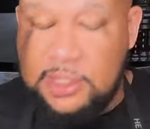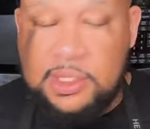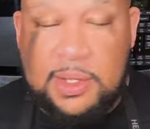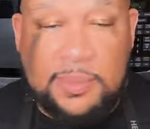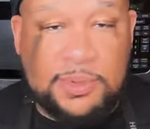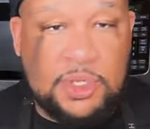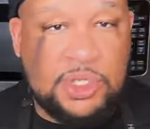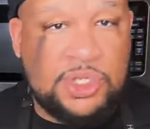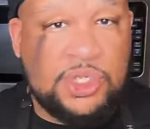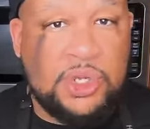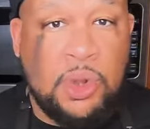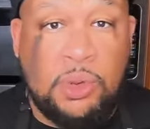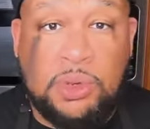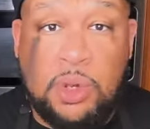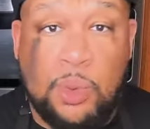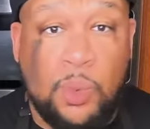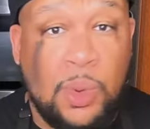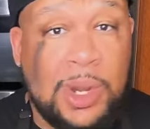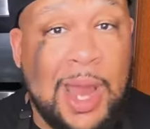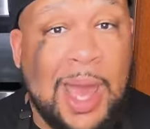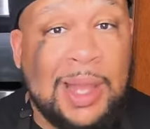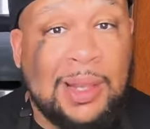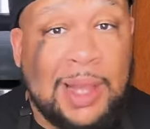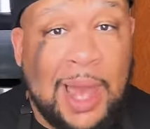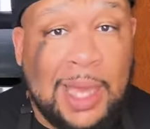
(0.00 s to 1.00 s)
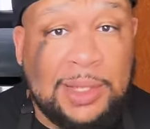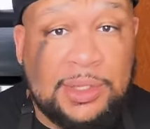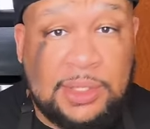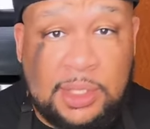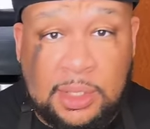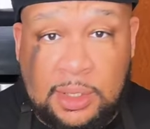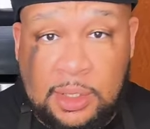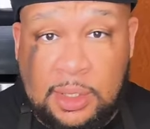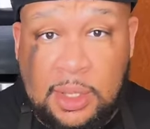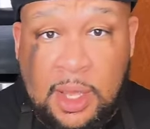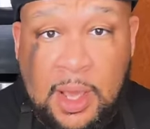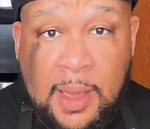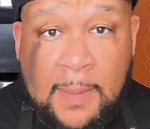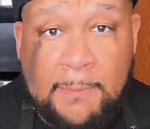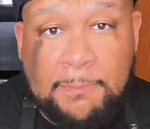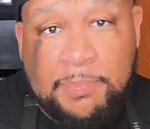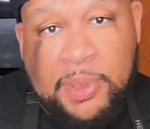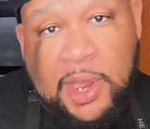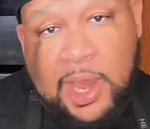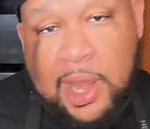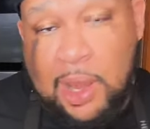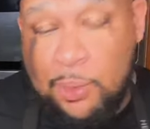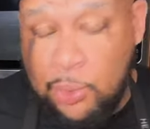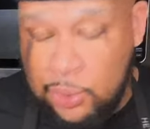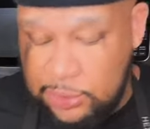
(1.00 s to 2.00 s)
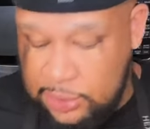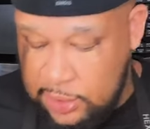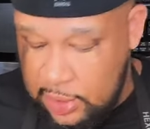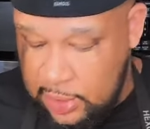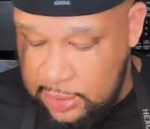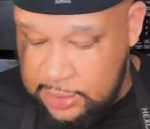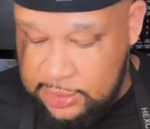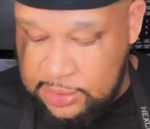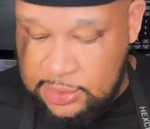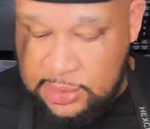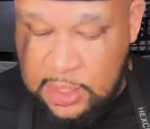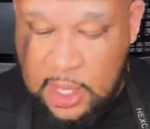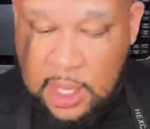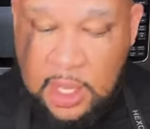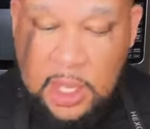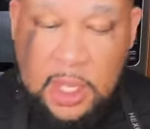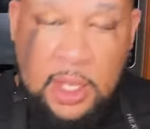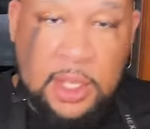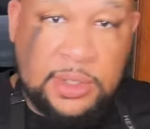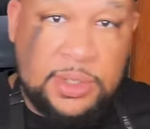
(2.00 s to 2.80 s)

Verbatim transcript: This I'm just showing you what I like to pair with this.